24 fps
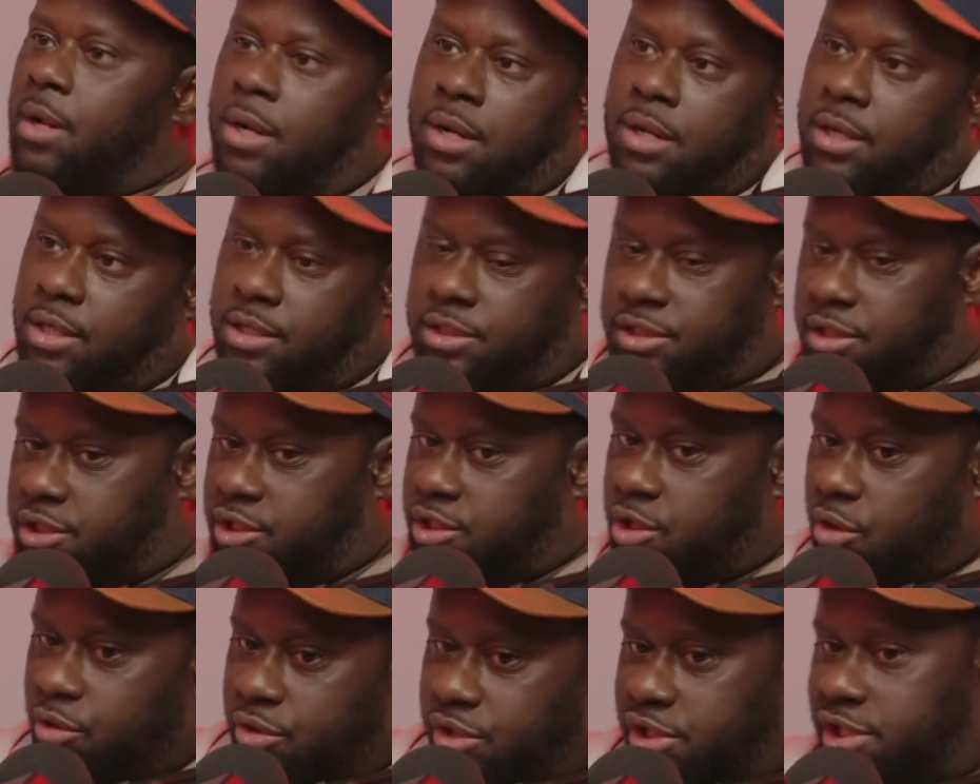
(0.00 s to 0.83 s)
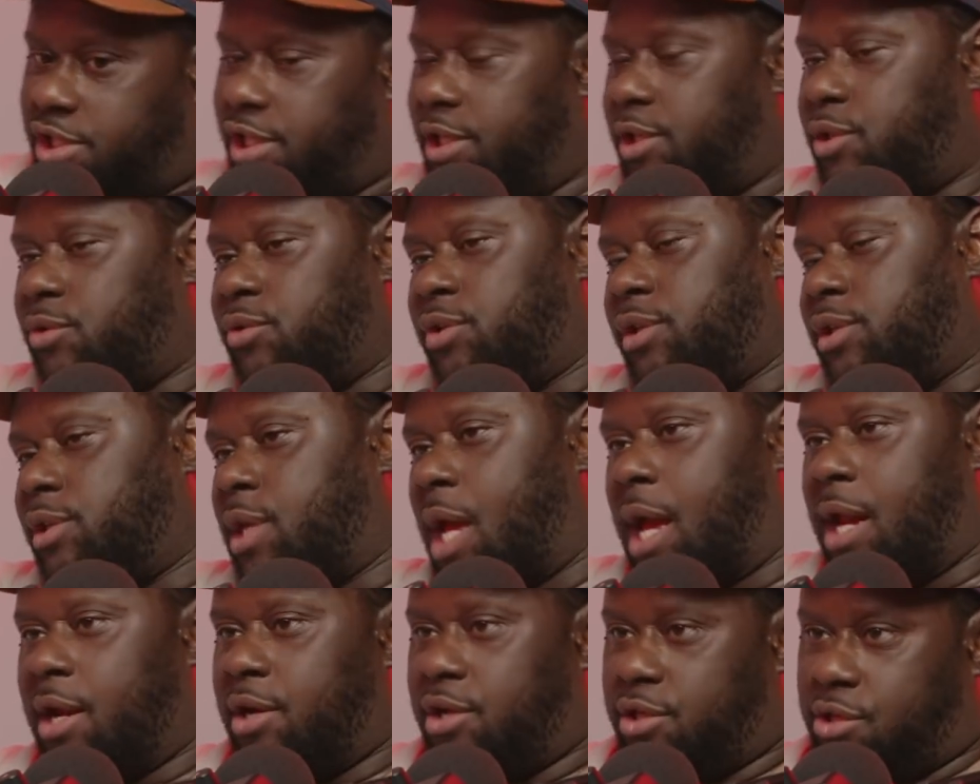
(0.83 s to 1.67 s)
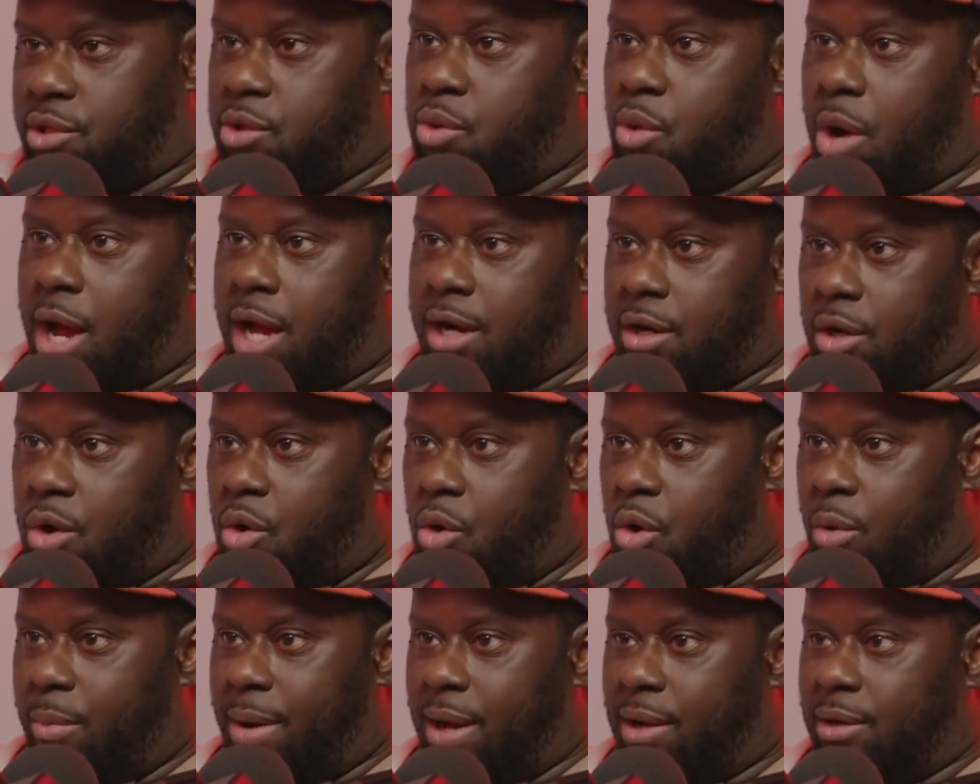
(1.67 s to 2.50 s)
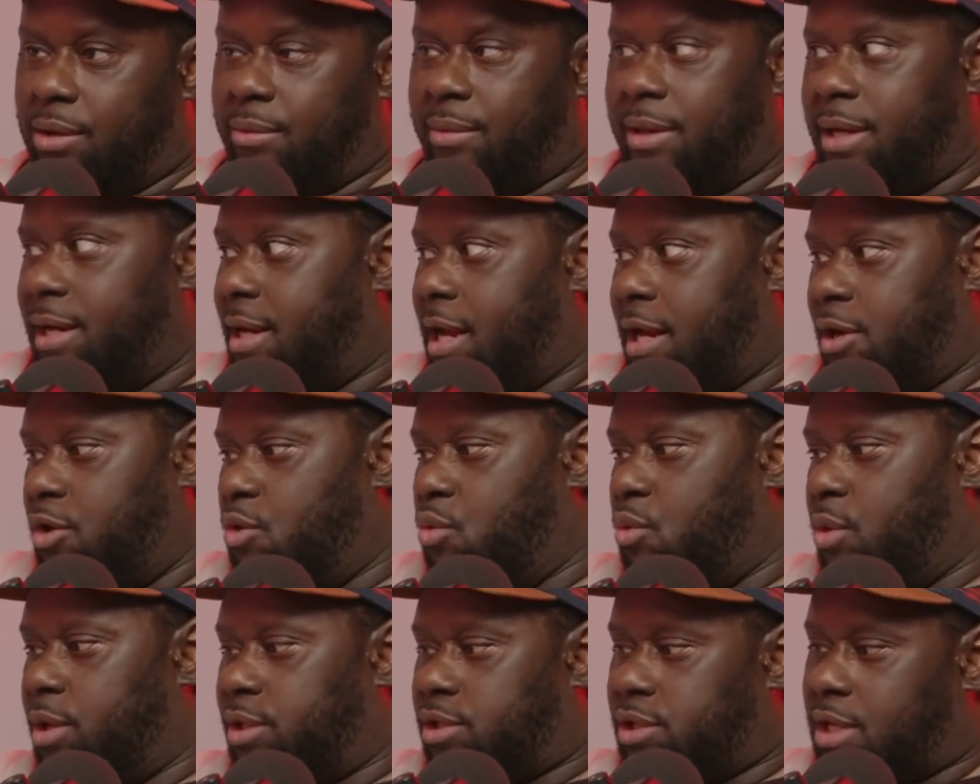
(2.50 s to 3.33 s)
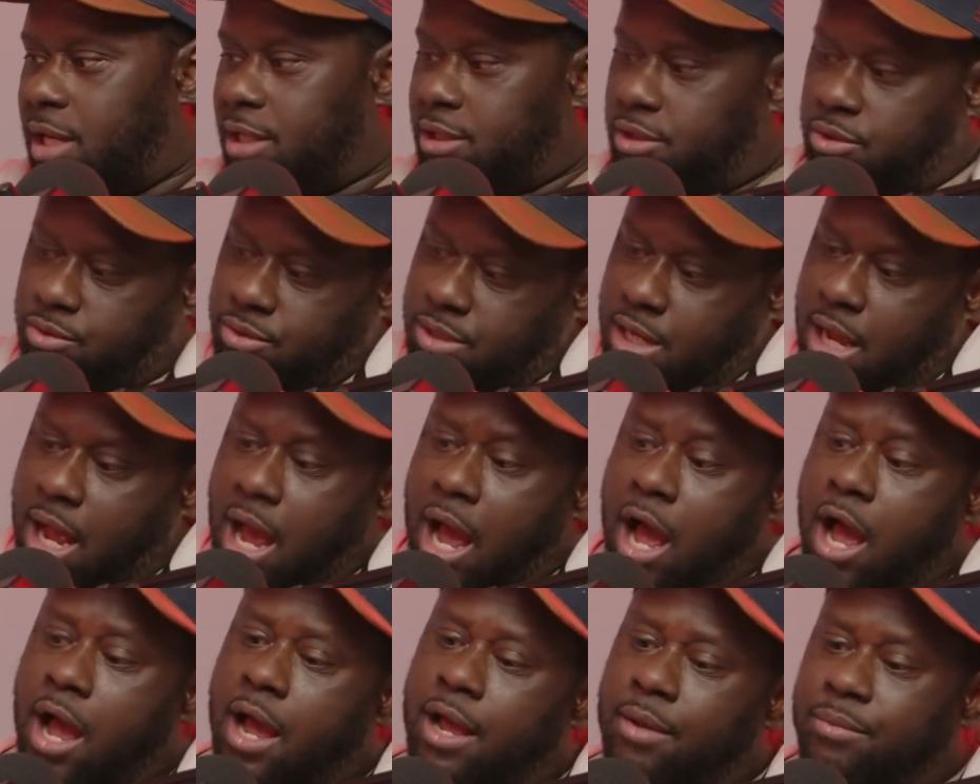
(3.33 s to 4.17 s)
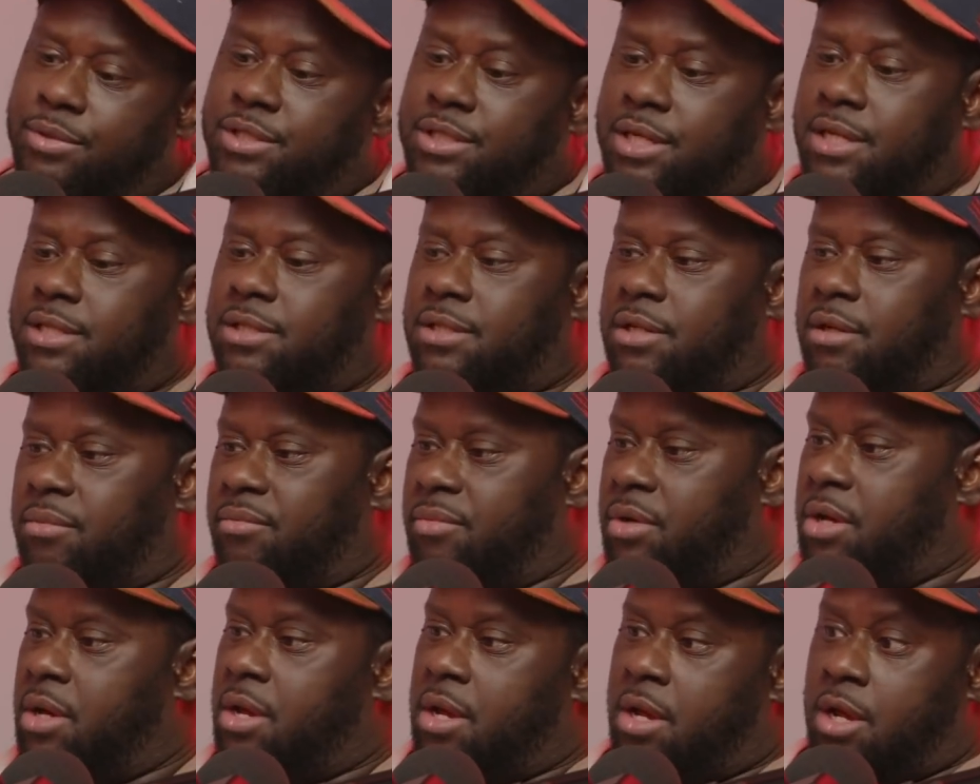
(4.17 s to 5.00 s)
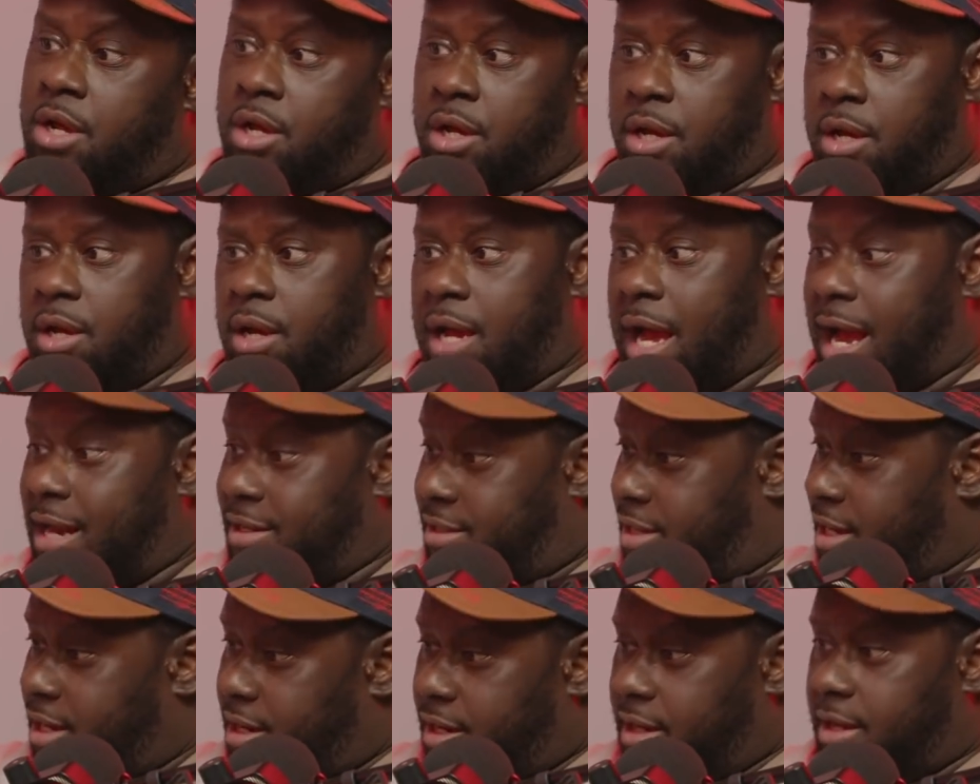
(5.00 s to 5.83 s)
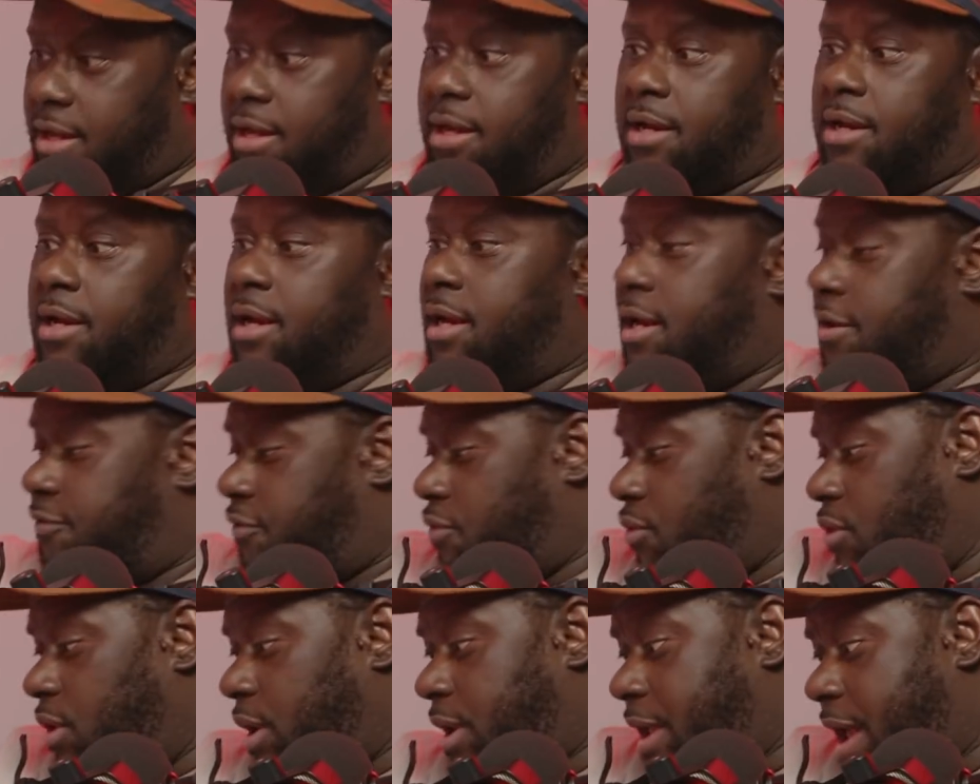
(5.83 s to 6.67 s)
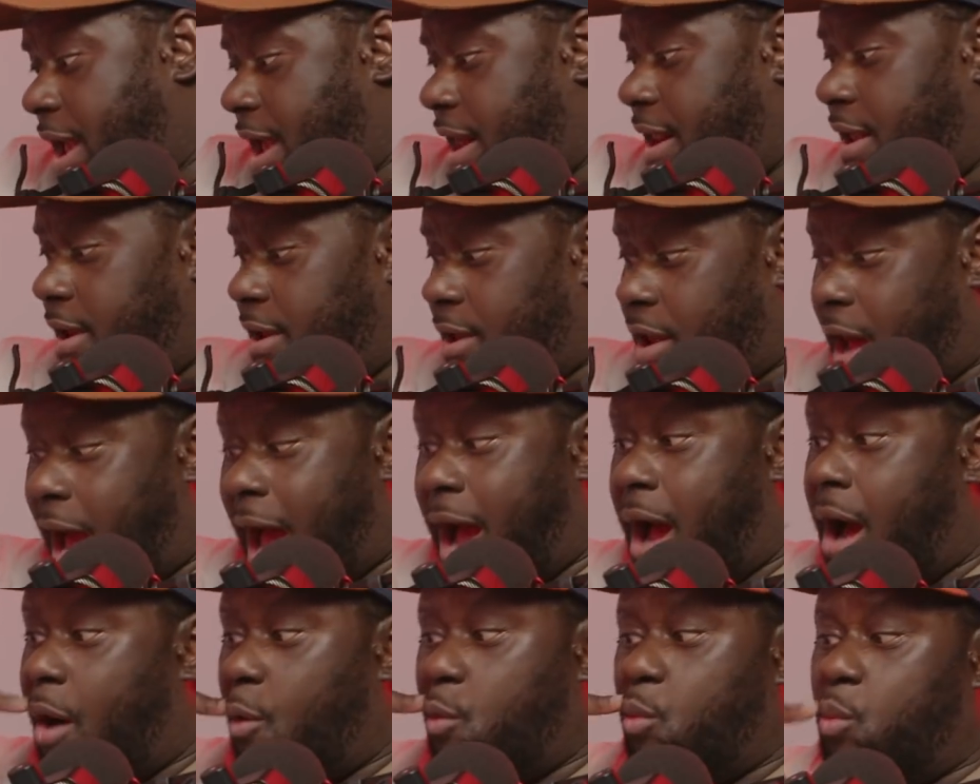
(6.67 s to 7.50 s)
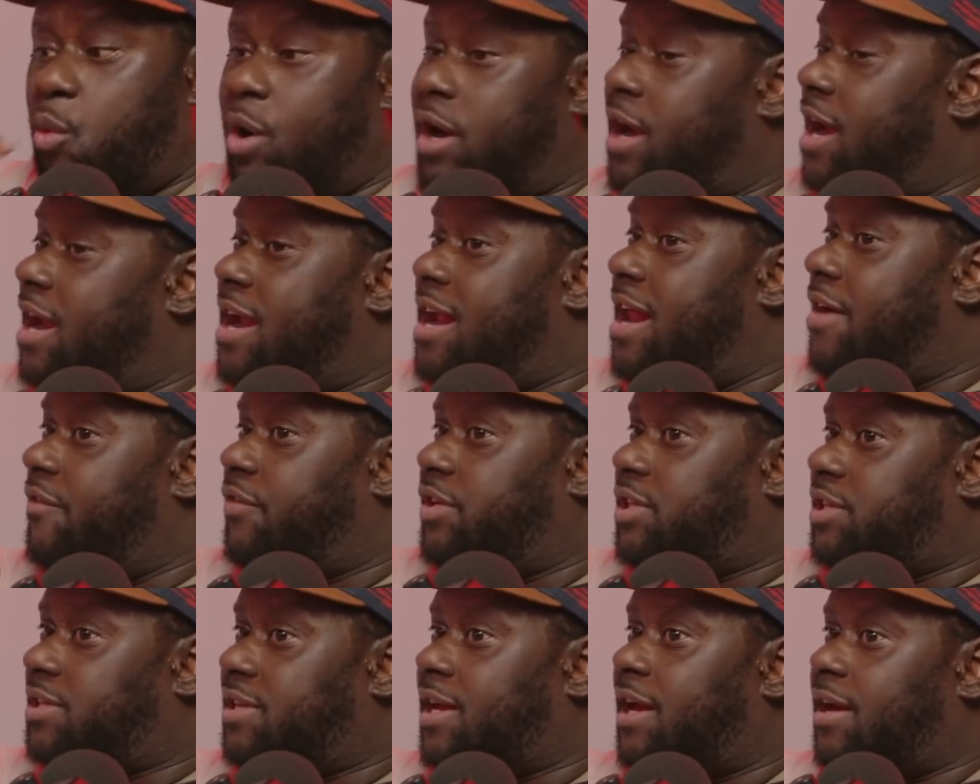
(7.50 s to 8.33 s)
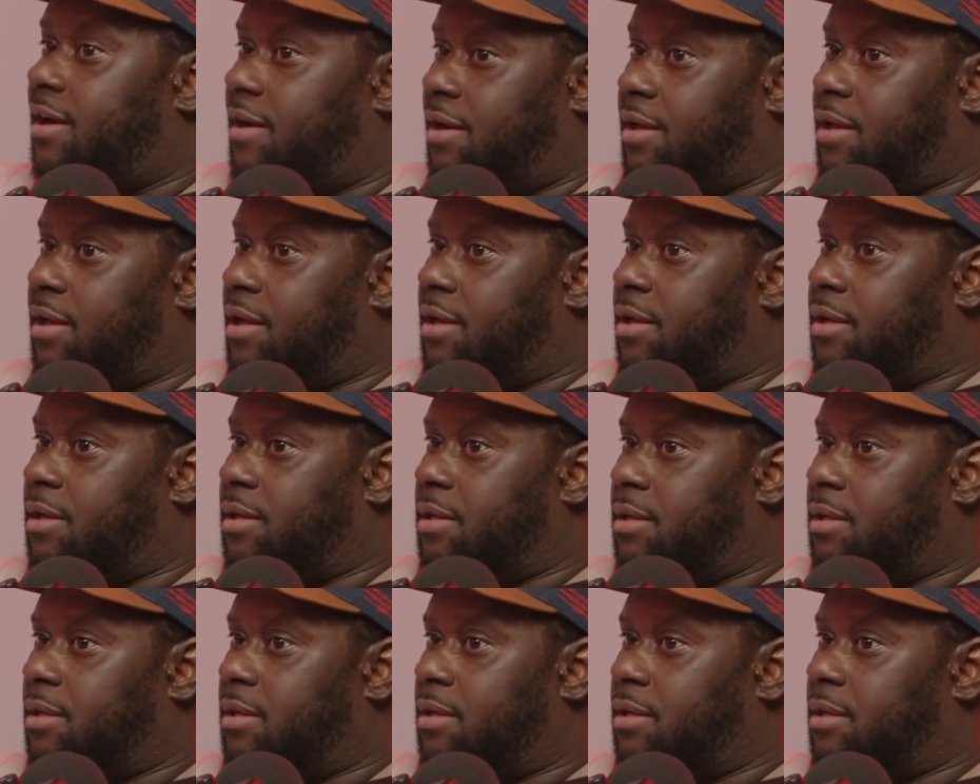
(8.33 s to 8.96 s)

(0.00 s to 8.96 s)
there's just certain shit you just gotta just know how to go about them. And I knew it, so I just was like, all ah, right, I'm gonna say something. I did it, and if you look at it, I would have never said it again.